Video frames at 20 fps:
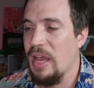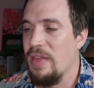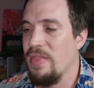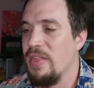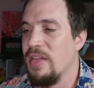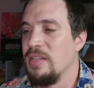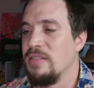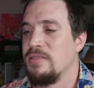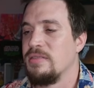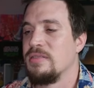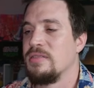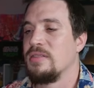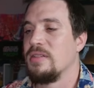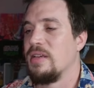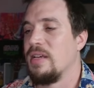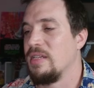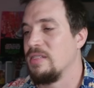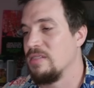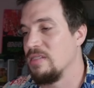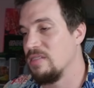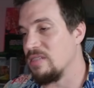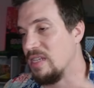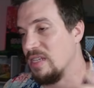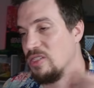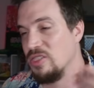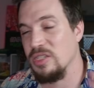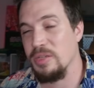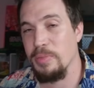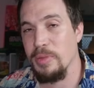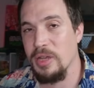And this has
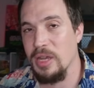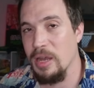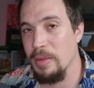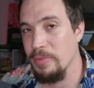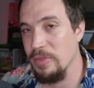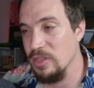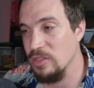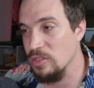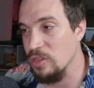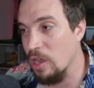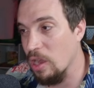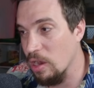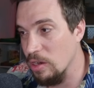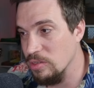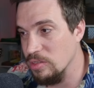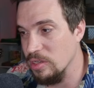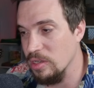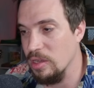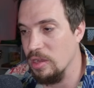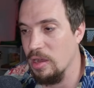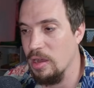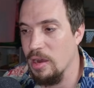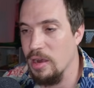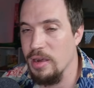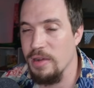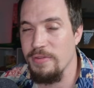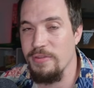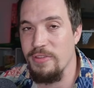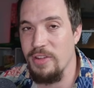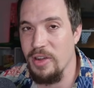essentially become the
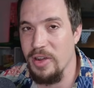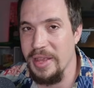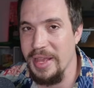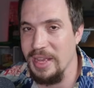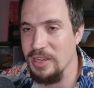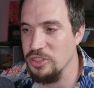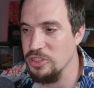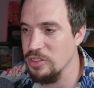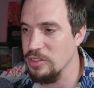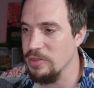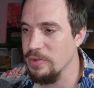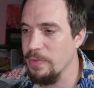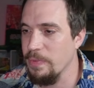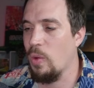Tartakower variation,